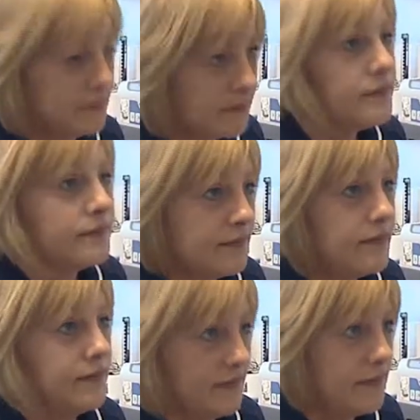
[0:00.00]

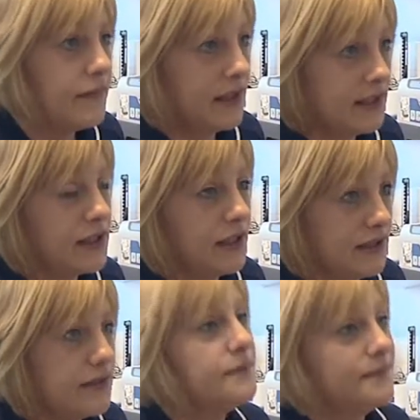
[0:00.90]
patients who might have
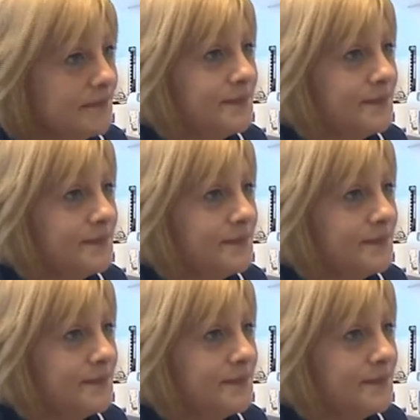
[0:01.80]
undiagnosed